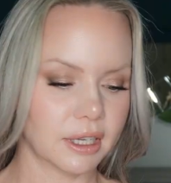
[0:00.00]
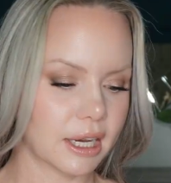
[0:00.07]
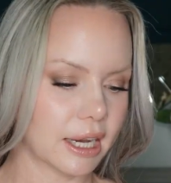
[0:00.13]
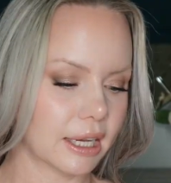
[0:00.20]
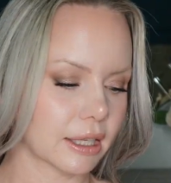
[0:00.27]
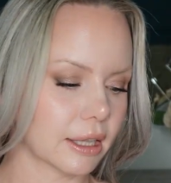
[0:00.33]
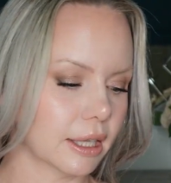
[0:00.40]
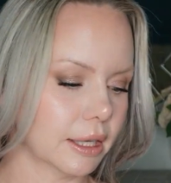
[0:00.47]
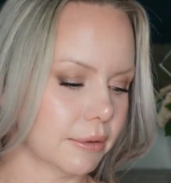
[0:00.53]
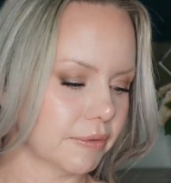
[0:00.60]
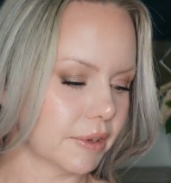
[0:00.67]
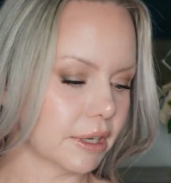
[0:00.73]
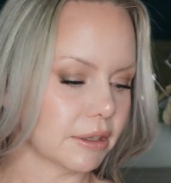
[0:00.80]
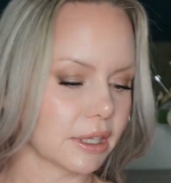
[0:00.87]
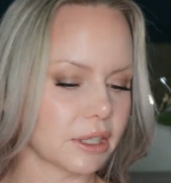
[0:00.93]
High Glam
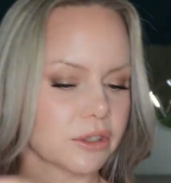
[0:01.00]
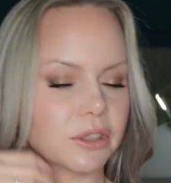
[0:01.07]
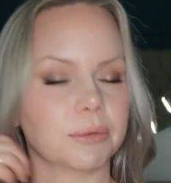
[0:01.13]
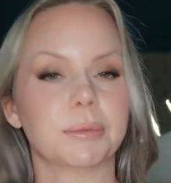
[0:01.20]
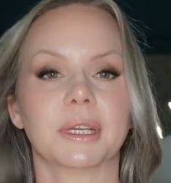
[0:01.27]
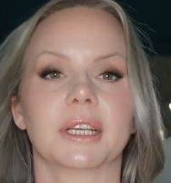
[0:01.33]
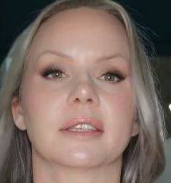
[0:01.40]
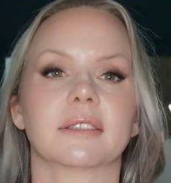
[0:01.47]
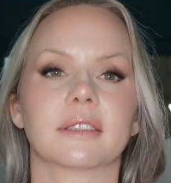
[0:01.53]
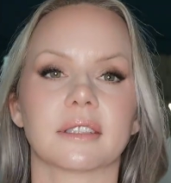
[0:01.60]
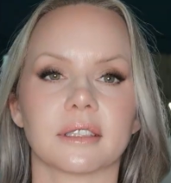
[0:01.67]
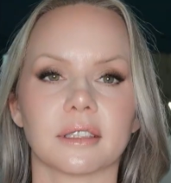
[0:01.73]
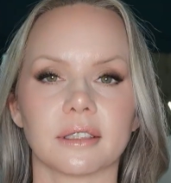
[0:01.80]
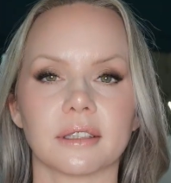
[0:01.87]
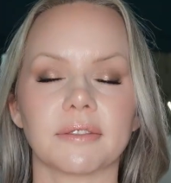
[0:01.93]
foundation because this
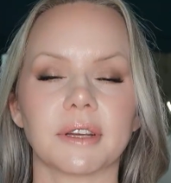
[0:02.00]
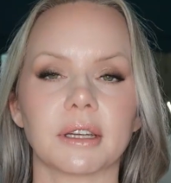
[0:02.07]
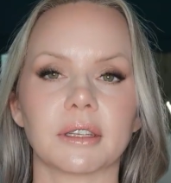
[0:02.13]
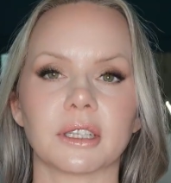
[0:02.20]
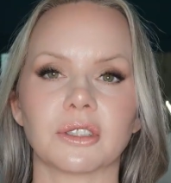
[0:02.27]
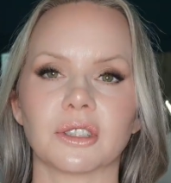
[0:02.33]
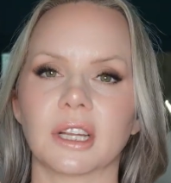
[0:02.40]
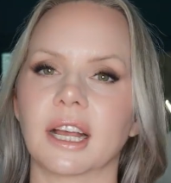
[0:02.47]
is the foundation